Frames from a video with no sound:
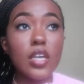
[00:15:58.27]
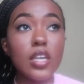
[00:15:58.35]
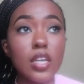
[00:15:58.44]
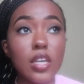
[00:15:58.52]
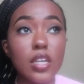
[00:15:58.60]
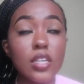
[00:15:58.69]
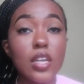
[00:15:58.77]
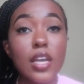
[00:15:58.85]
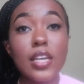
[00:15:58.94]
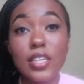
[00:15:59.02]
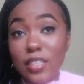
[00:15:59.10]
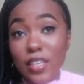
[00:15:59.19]
And
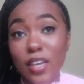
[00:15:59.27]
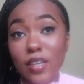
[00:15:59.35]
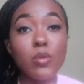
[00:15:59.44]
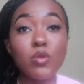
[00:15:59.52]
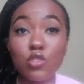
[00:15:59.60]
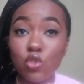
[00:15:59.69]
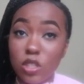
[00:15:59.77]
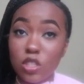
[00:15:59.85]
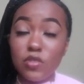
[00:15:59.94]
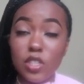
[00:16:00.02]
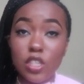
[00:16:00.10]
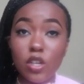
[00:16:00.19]
yeah, hope you enjoyed
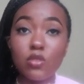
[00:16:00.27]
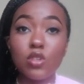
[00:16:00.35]
this video.